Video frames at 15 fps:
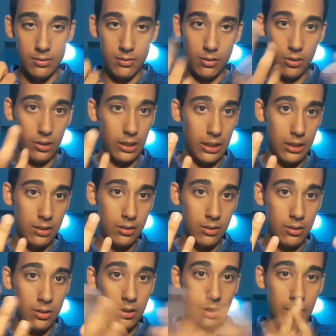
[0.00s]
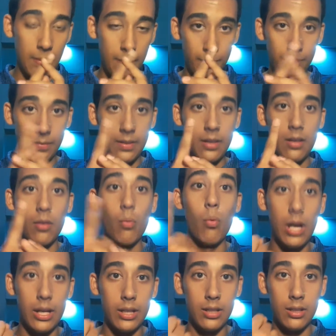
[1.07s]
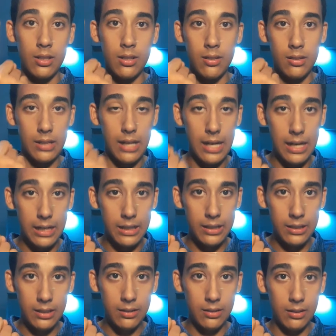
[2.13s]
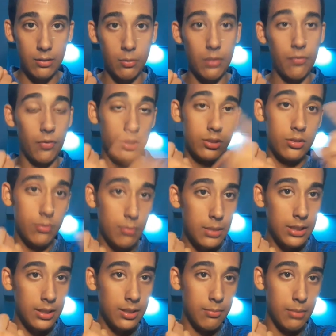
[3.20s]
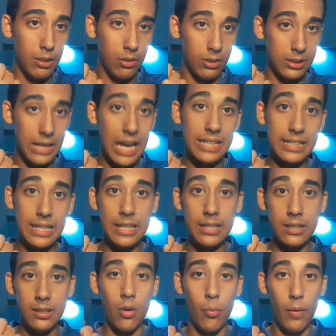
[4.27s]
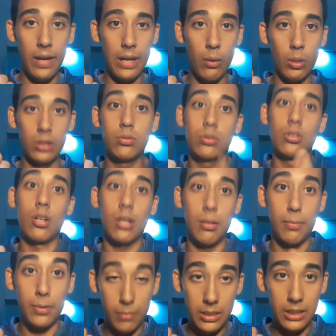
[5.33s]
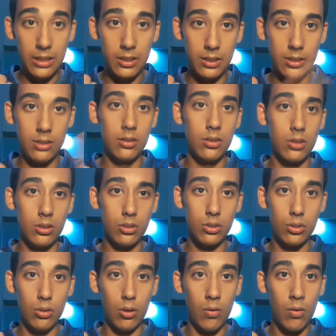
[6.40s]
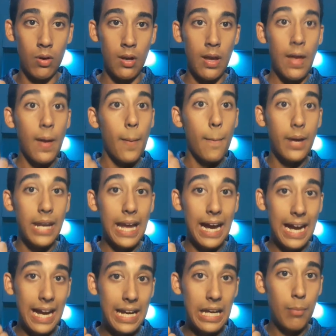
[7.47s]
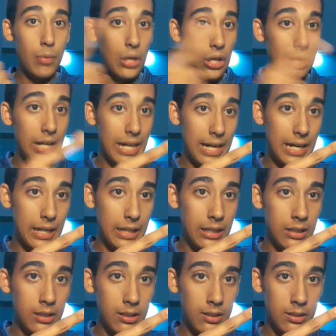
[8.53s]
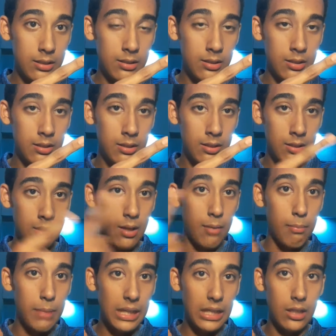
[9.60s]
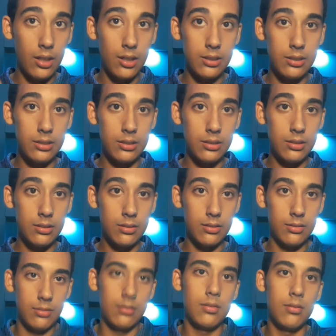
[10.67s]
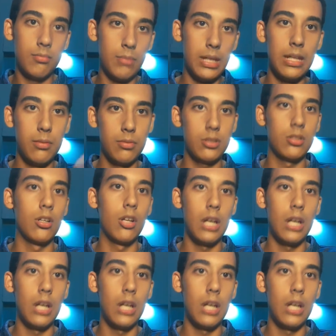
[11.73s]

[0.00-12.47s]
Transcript: Okay? Why? I refers to me because I say when I want to talk about me. So, but I am not I because my name is not